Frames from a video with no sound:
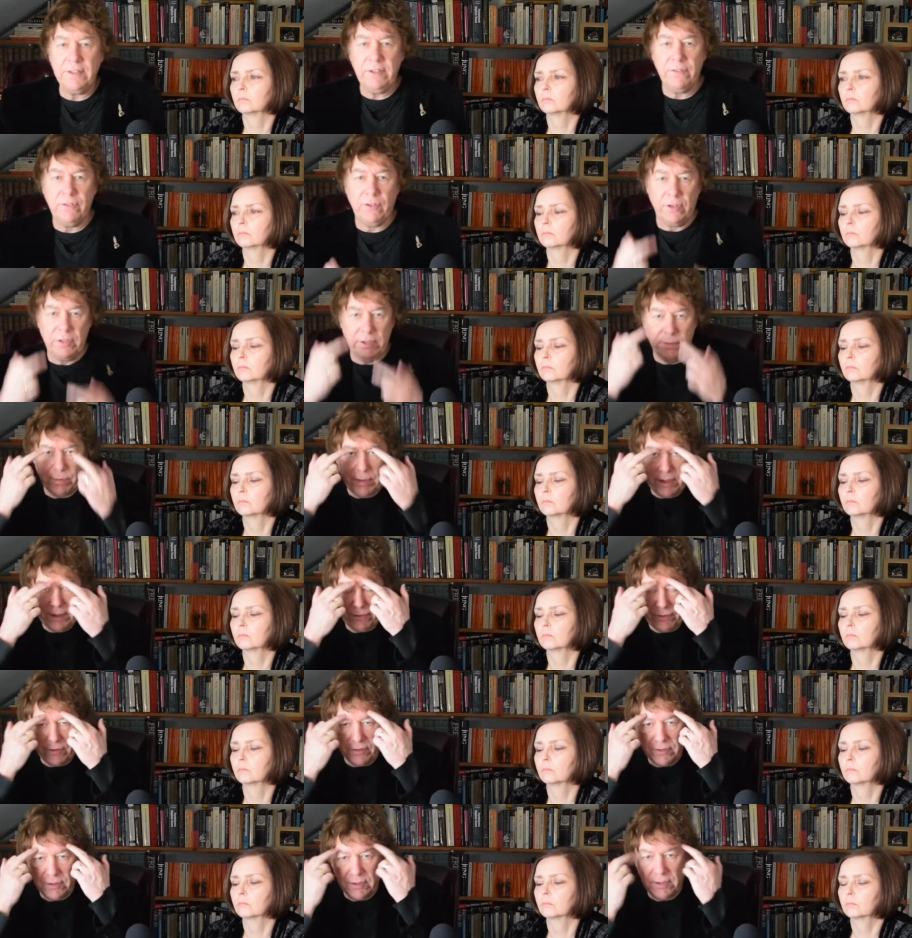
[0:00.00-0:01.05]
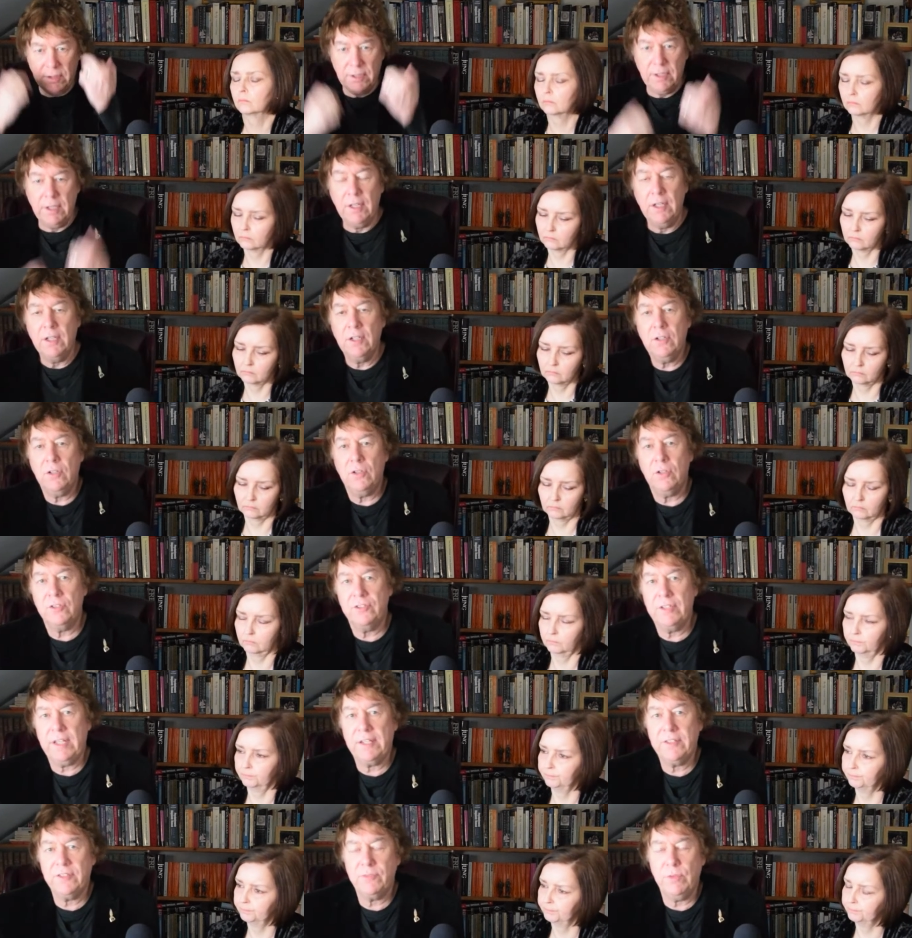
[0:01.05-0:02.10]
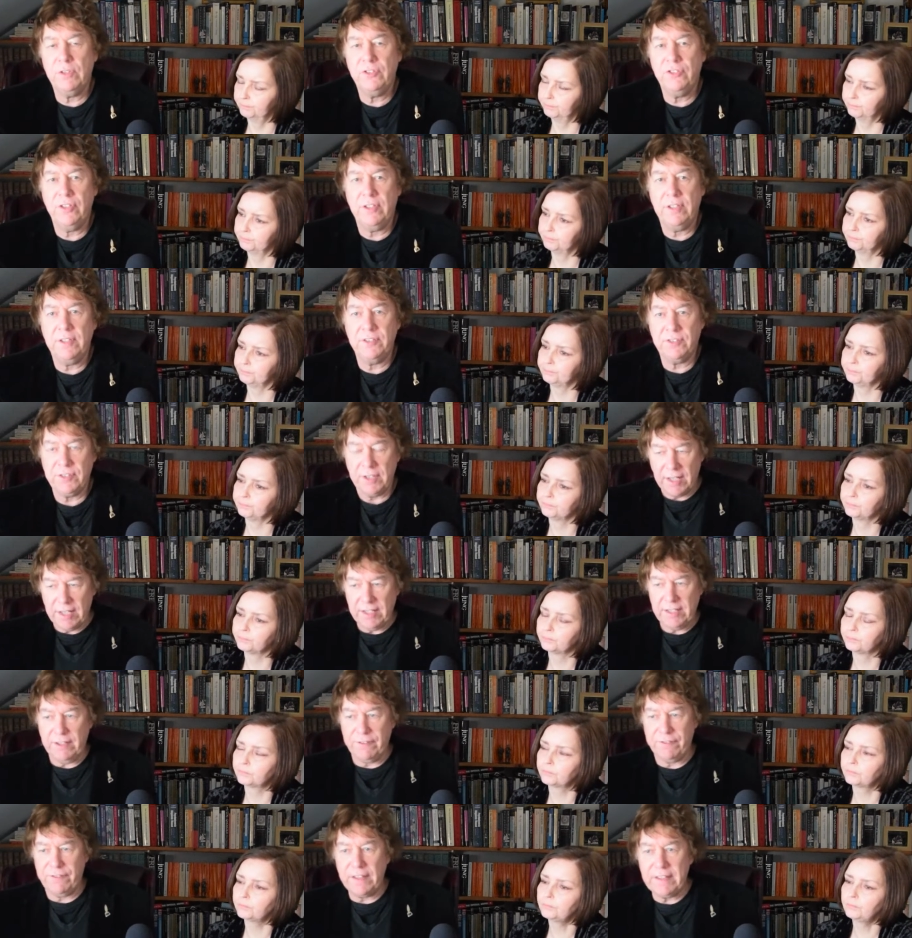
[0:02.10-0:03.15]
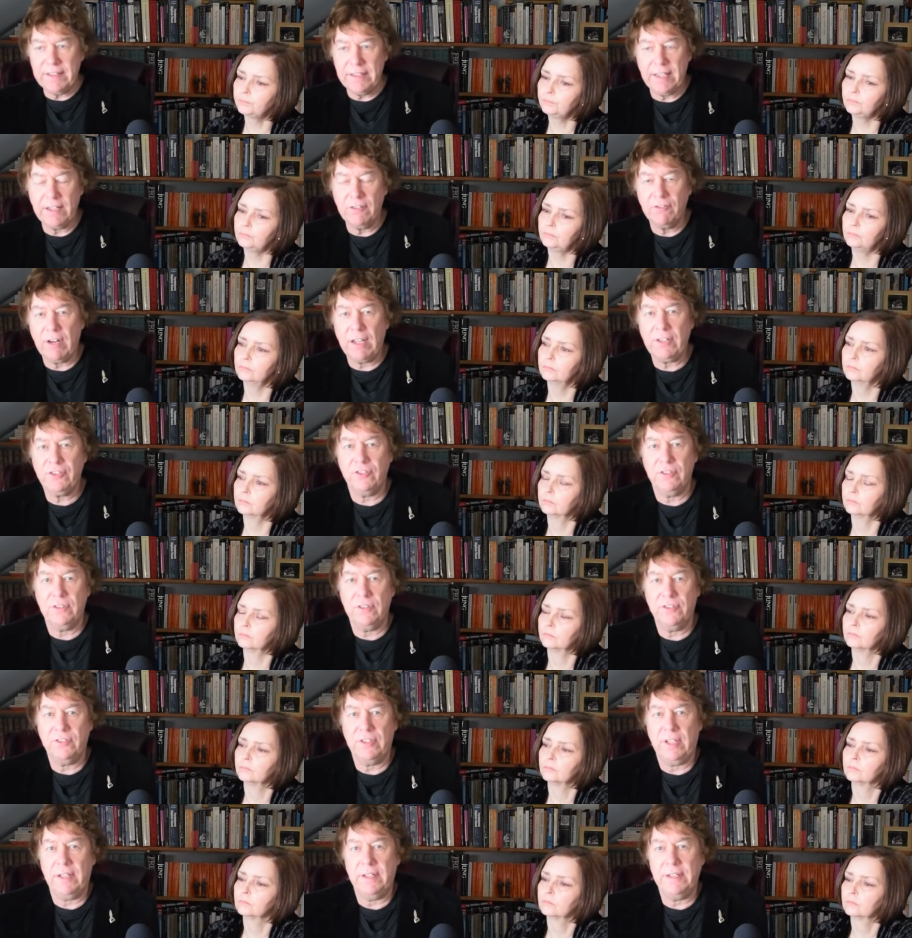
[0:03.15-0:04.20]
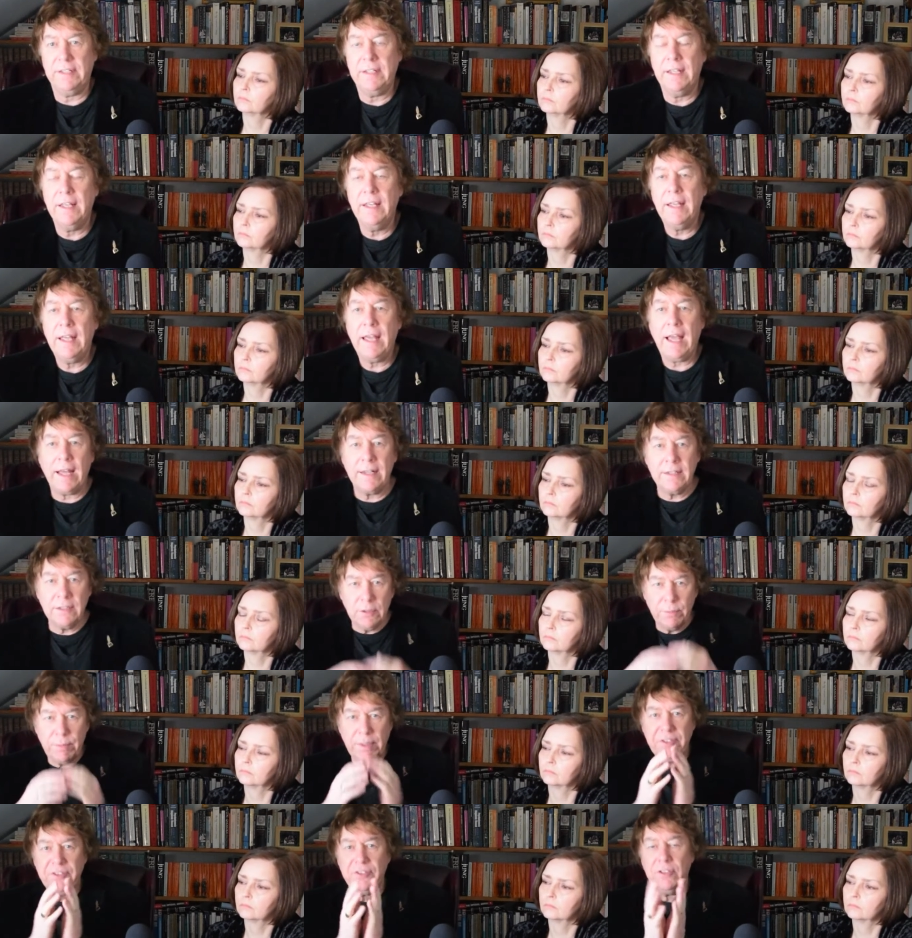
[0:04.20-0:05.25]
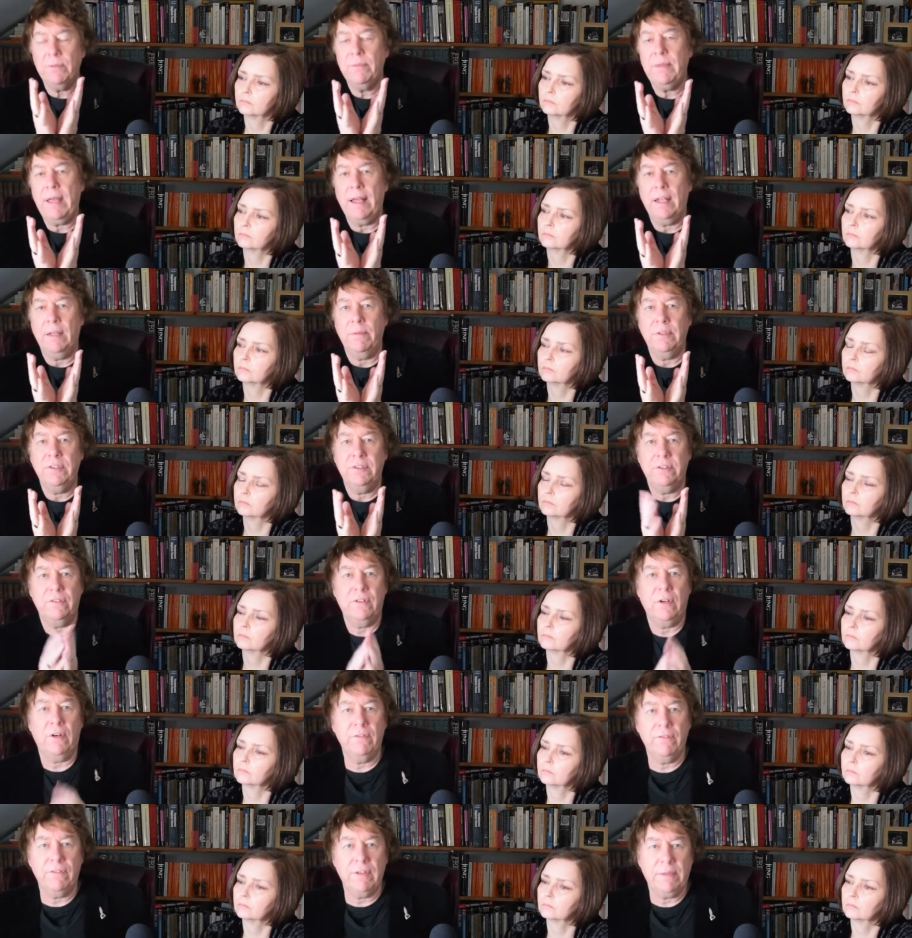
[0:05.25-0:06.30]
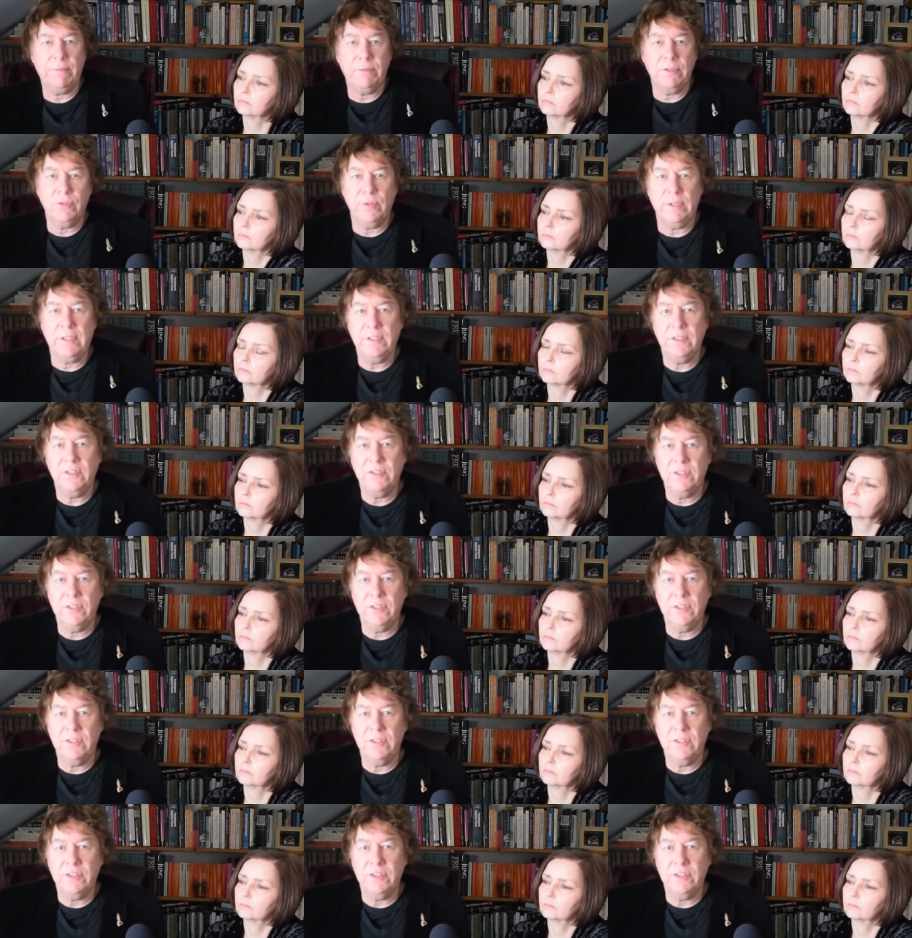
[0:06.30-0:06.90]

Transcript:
Speaker 1: you've got your prefrontal cortex, which is your thinking, rational side, and there'll be some elements of conflict between the